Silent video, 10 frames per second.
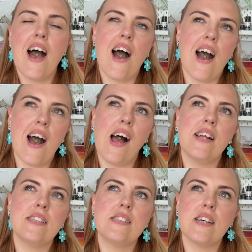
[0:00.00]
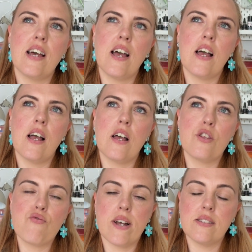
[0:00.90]
And
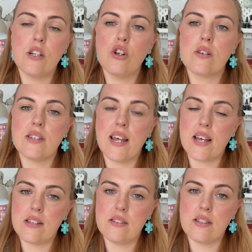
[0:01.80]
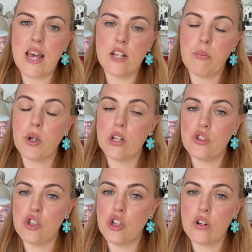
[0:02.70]
the resin looks like it's set, but
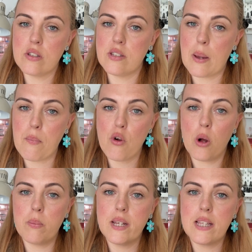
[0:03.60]
it's not set properly.